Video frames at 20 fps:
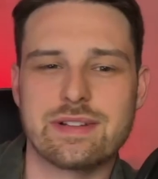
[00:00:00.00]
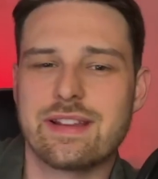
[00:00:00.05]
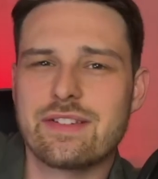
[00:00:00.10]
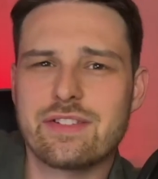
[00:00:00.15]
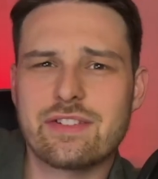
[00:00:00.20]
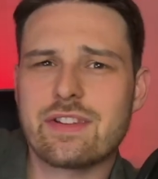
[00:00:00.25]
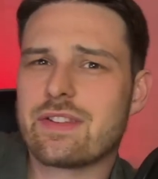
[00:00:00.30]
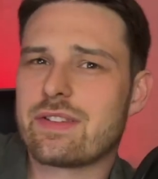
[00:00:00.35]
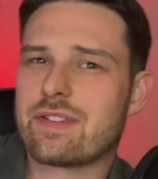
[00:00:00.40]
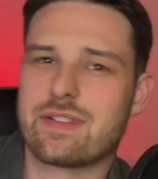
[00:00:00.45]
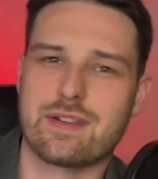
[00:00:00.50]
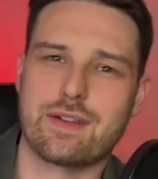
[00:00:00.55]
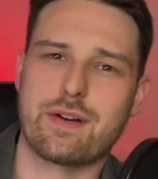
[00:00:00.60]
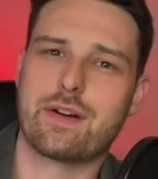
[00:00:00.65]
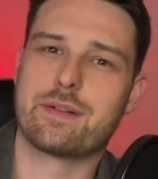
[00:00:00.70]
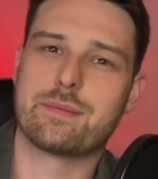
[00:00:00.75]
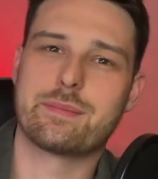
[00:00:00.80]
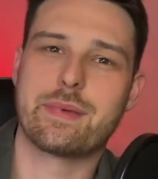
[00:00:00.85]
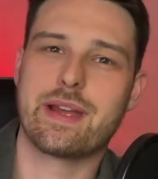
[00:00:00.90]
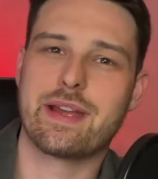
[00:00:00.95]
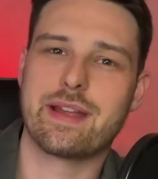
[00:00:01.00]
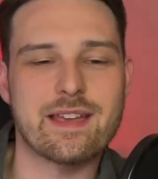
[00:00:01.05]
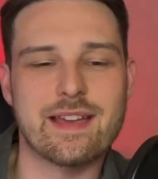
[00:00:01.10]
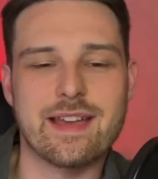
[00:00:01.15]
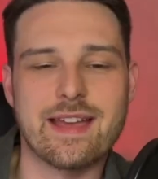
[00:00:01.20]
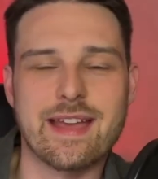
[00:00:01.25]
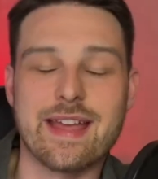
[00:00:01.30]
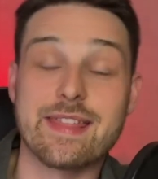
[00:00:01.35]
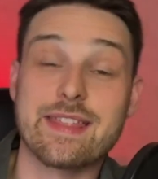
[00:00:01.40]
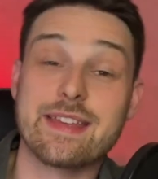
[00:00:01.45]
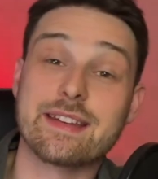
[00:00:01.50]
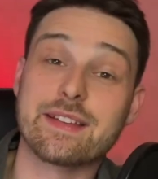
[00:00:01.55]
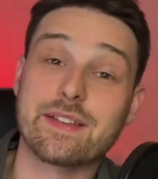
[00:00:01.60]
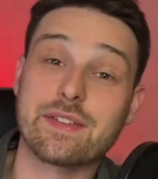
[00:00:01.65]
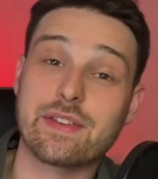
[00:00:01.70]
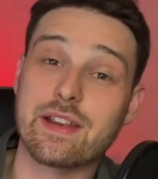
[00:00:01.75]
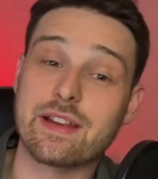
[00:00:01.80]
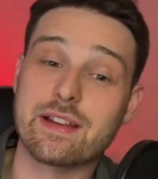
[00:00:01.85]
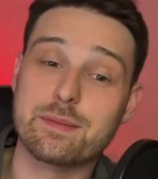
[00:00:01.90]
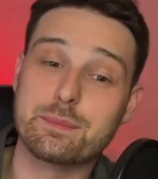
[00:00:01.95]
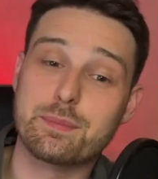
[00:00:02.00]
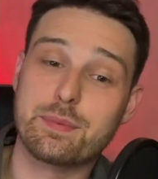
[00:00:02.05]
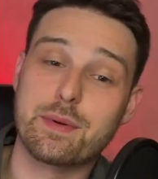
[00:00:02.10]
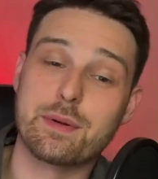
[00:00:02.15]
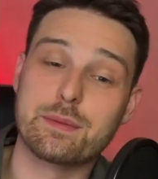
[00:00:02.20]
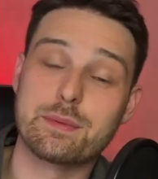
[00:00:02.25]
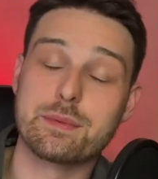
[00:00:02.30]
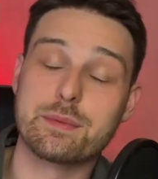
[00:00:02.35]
just not, man. And then the second problem